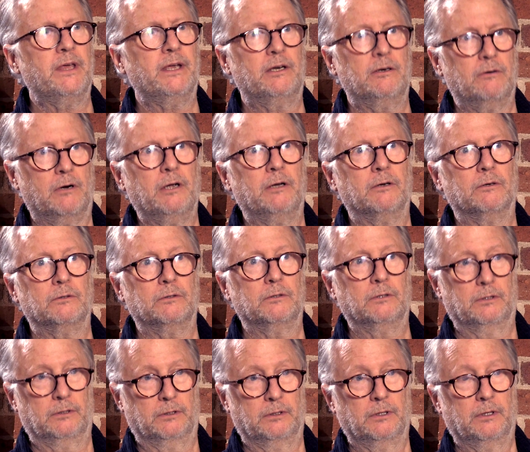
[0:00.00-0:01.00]
they grow
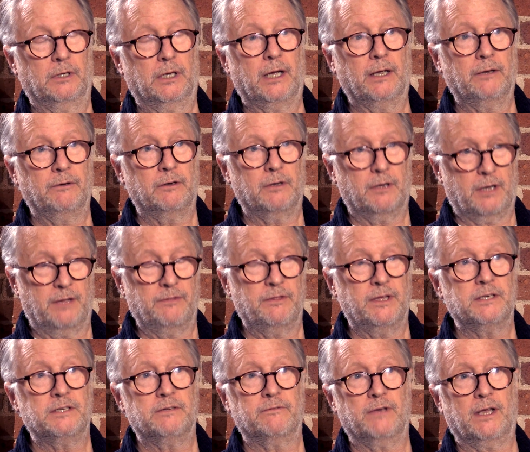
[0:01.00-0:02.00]
and they
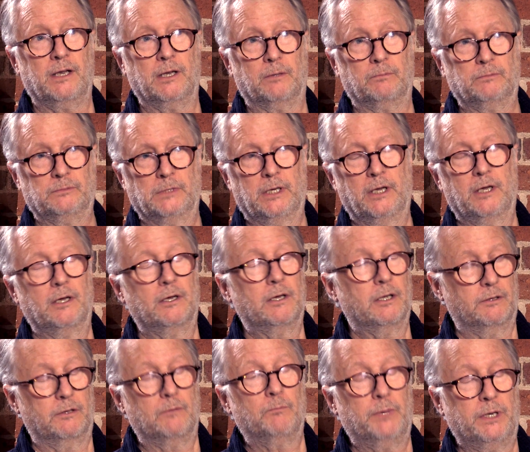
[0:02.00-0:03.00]
develop.
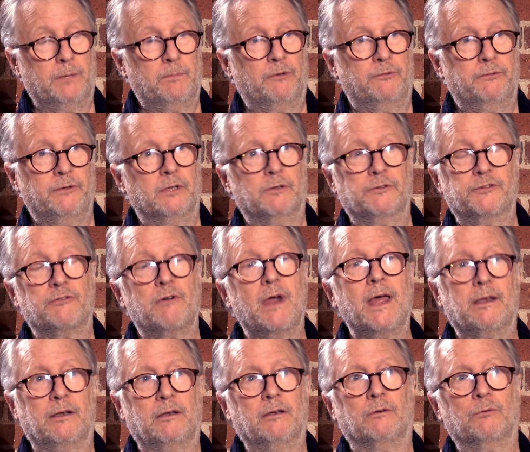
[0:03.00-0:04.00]
People feel
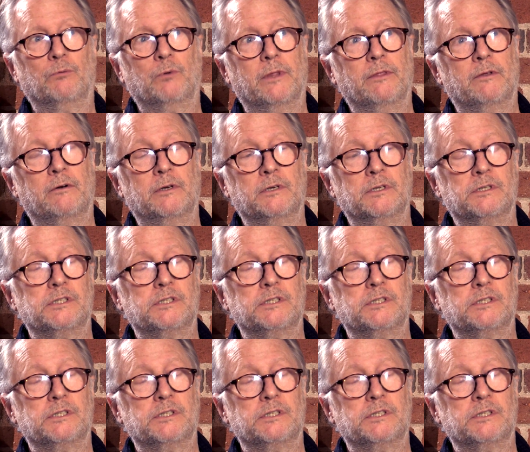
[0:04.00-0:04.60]
threatened when they're in a